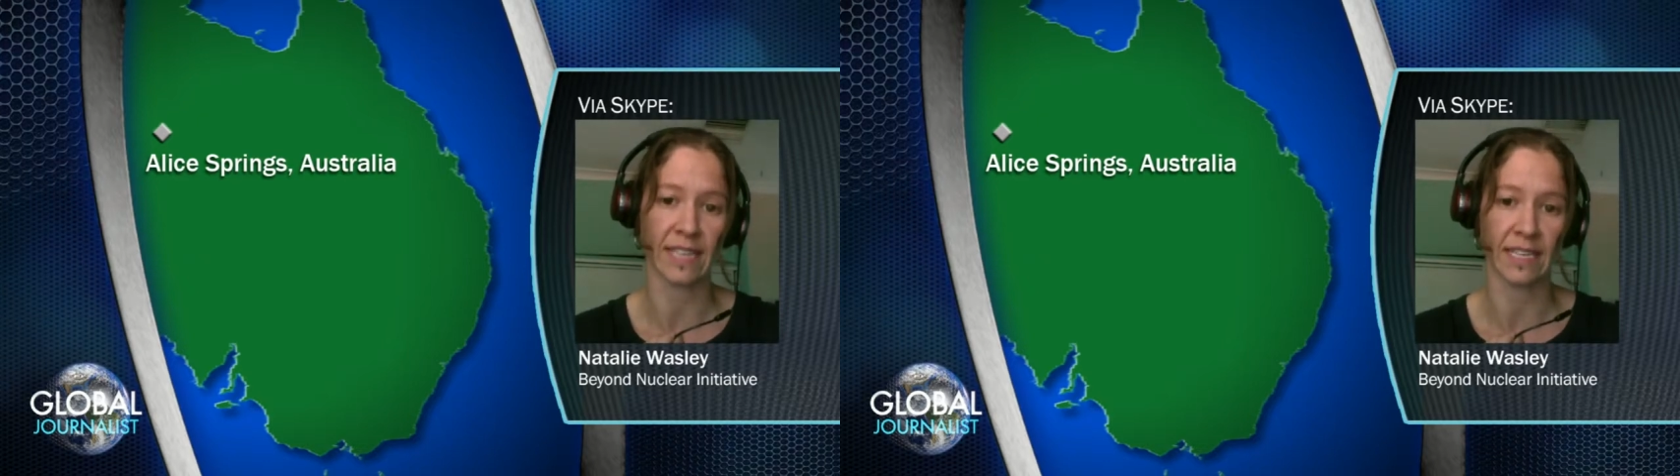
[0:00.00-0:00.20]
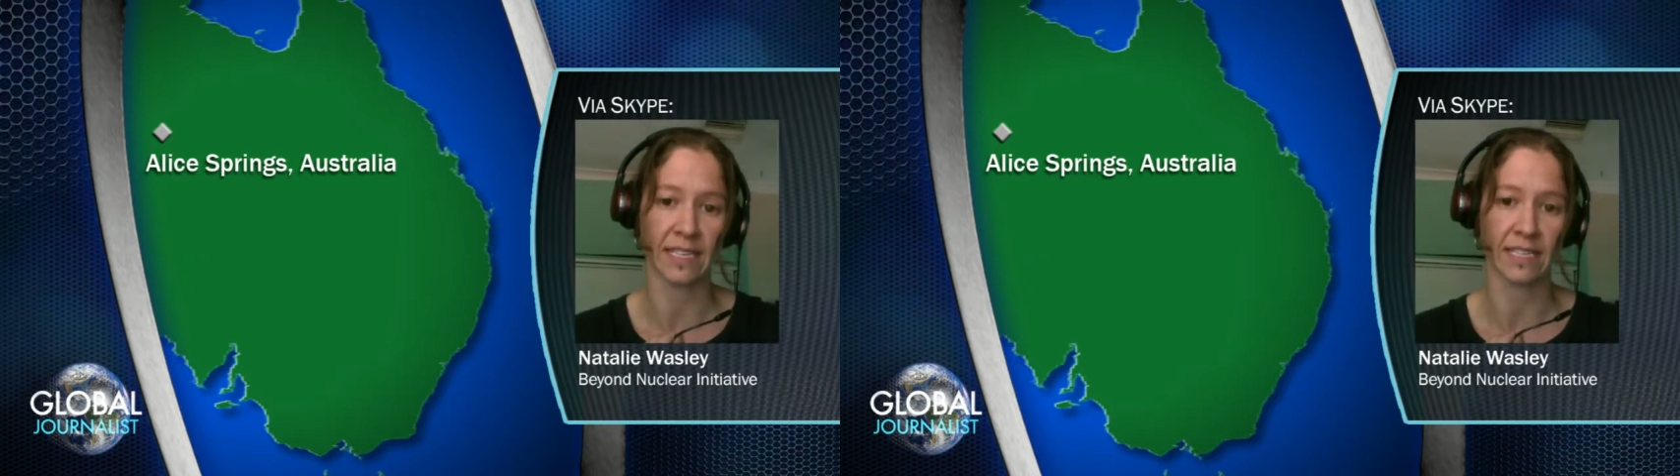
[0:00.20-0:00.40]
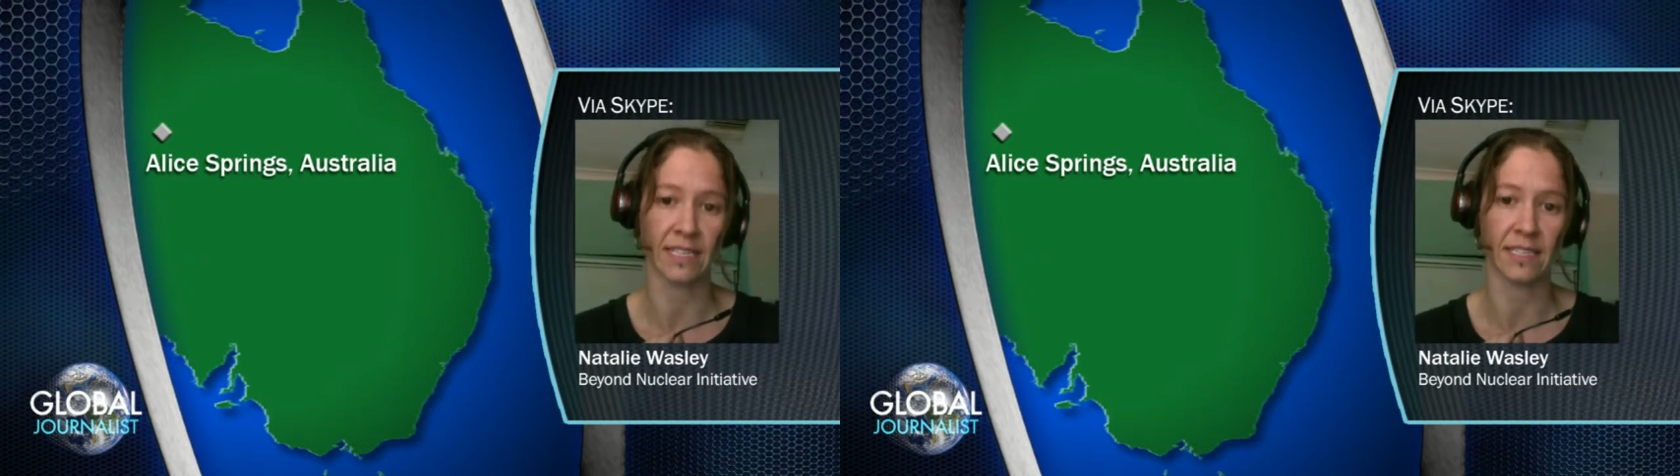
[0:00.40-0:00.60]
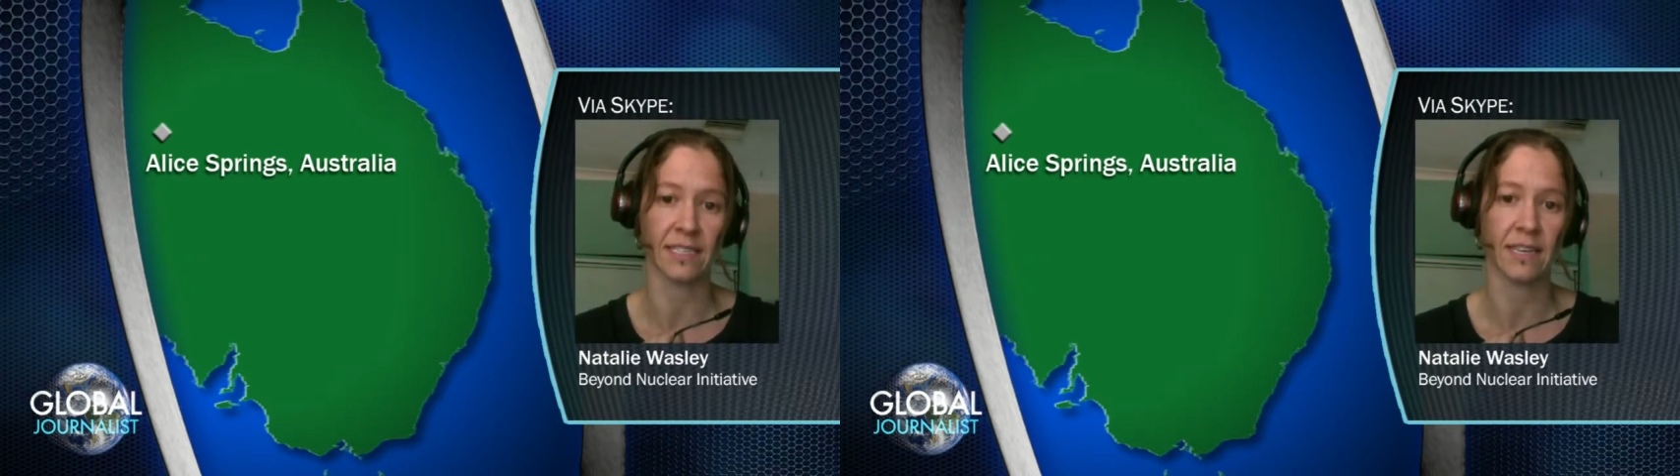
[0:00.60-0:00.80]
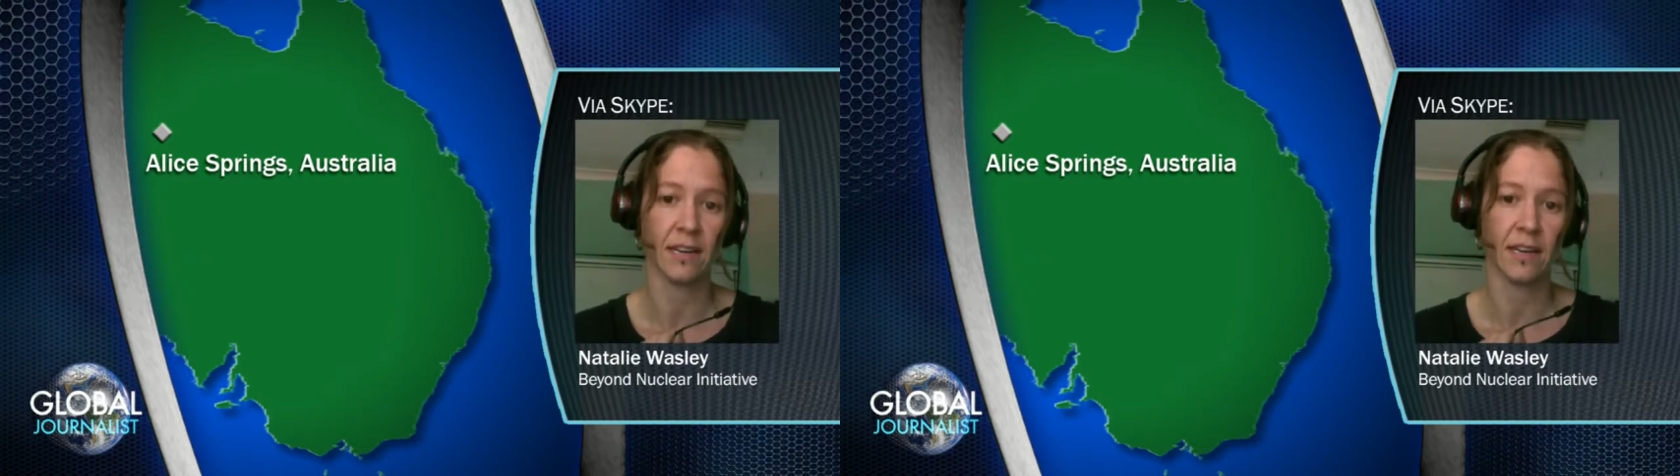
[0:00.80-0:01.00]

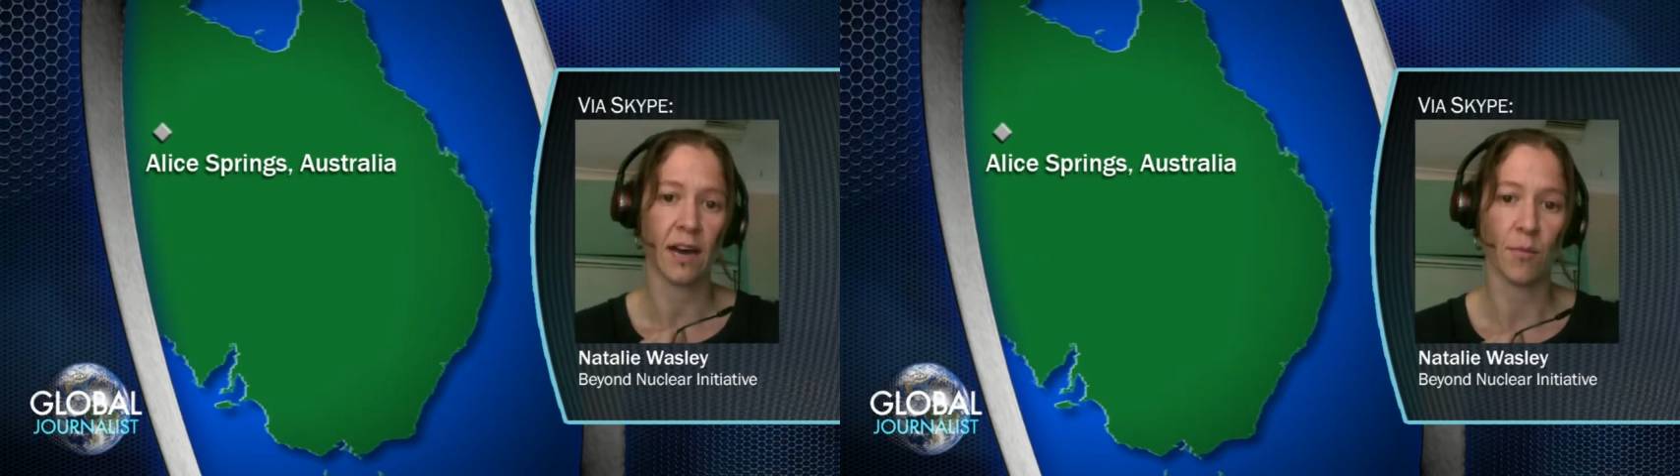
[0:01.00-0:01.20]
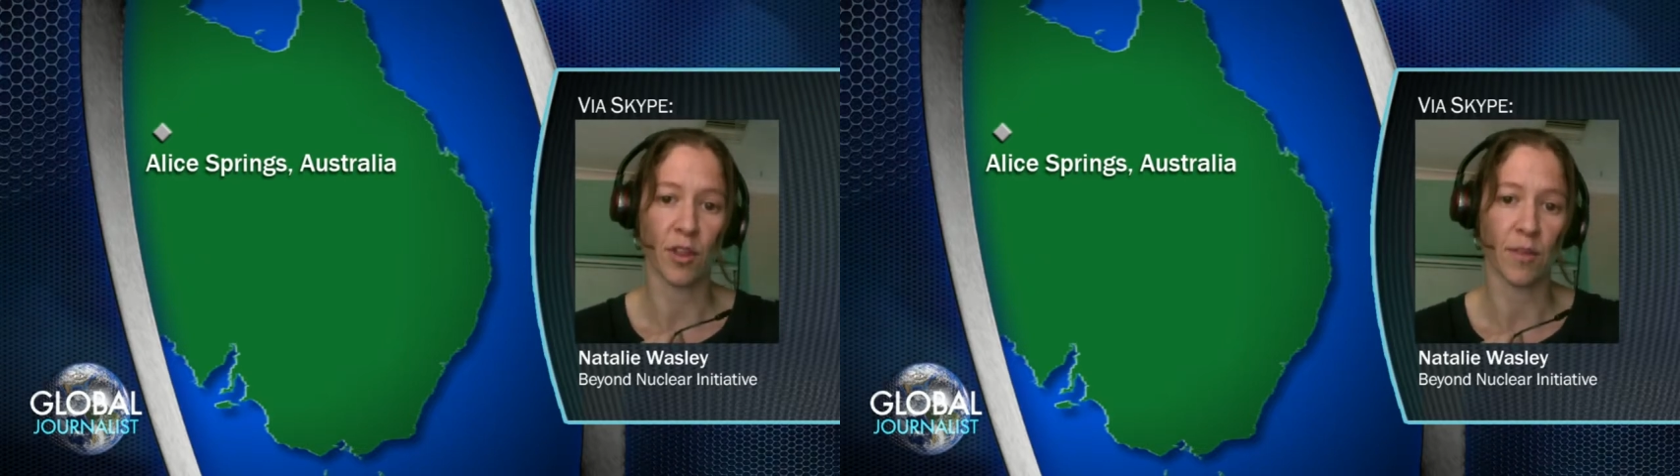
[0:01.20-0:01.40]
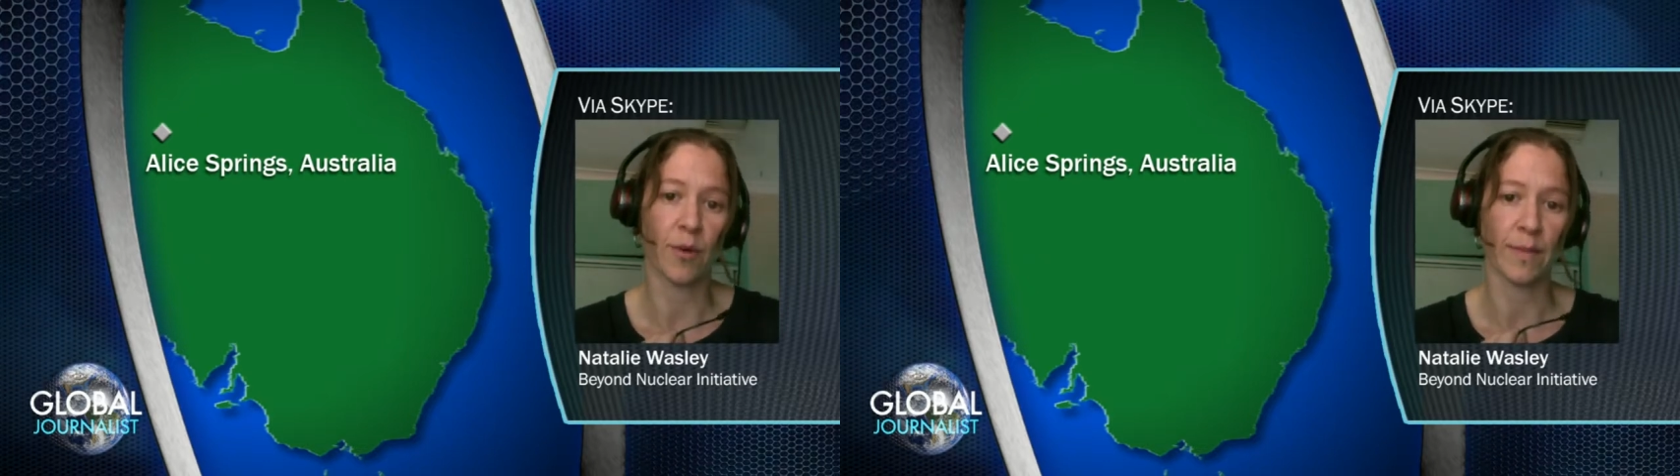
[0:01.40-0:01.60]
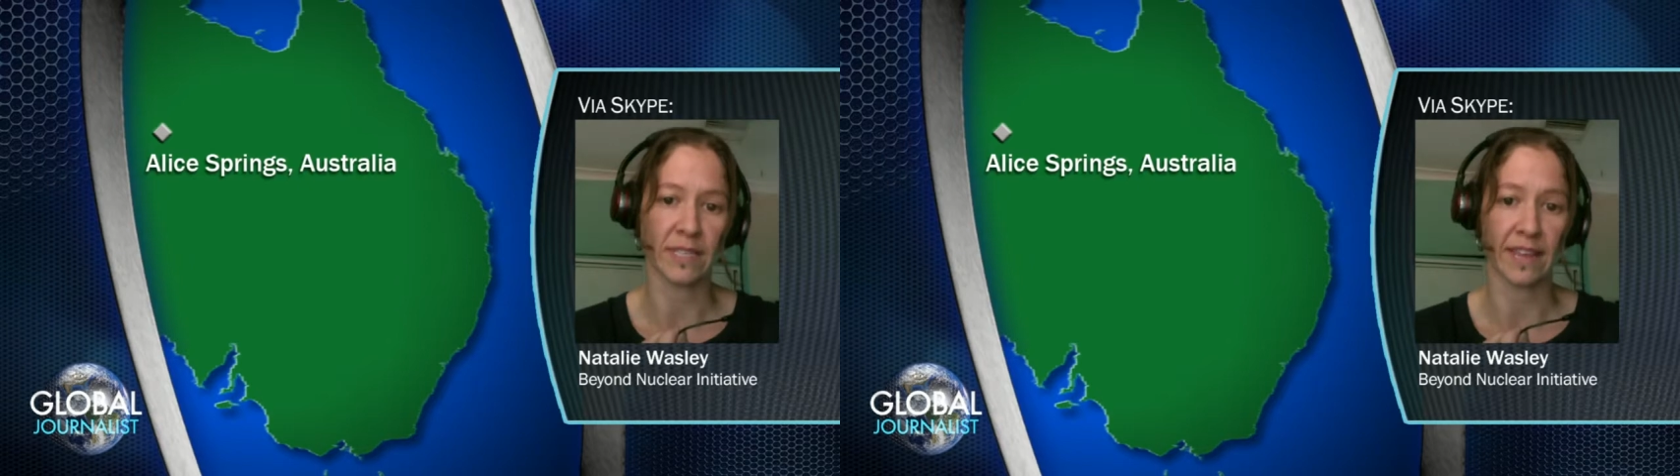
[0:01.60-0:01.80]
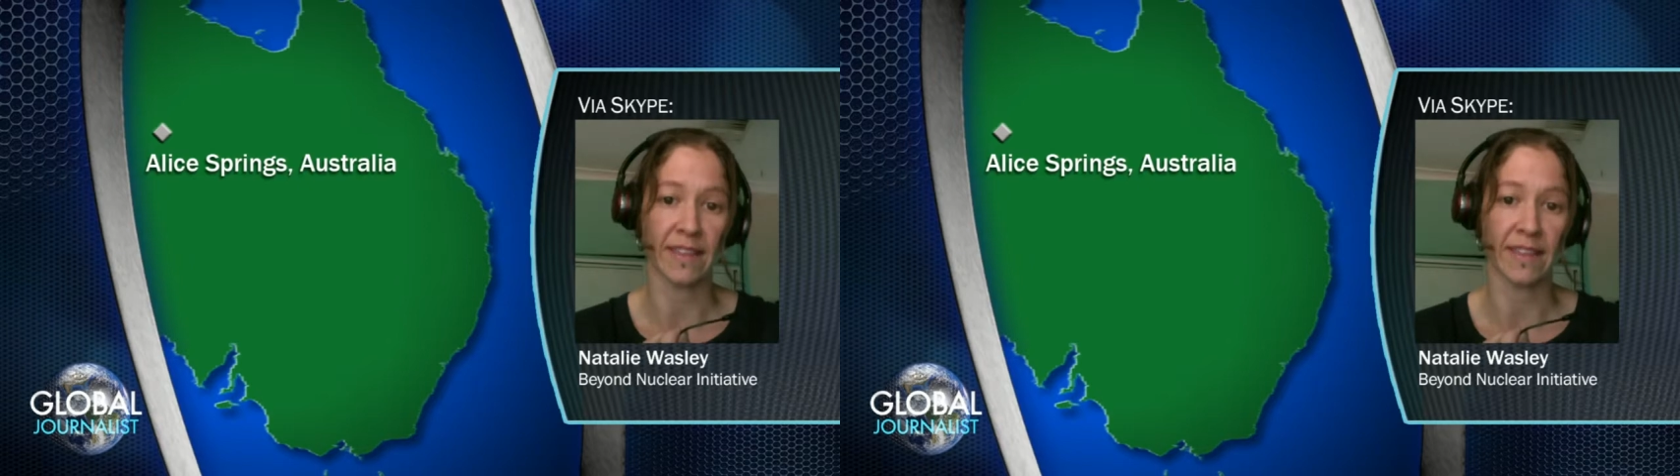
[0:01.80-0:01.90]
centres um, on the premise,